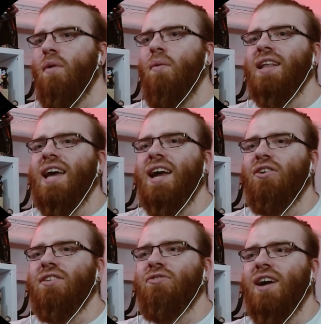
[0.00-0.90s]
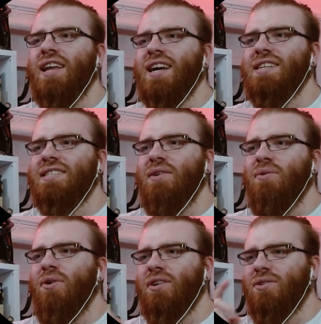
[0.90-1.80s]
Well, why they are not running as they
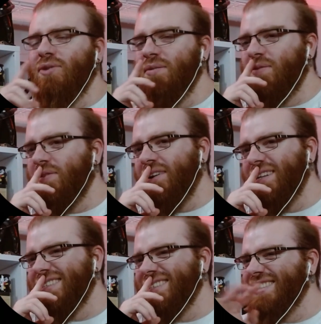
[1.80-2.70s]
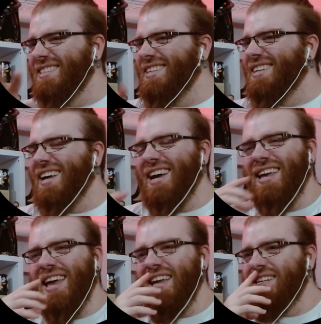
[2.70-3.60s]
were doing before?
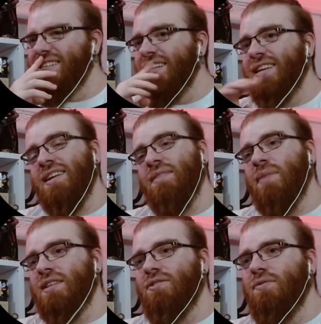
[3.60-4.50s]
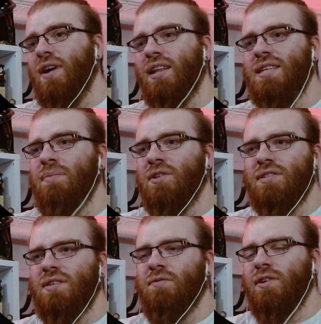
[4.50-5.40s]
Again. But so far, this
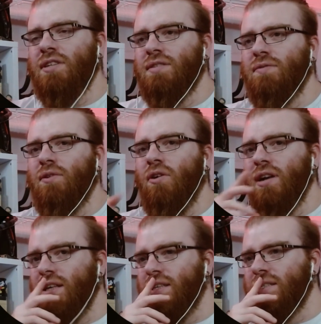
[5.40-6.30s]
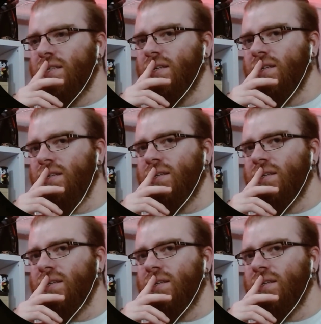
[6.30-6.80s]
episode is the first flaw I can see.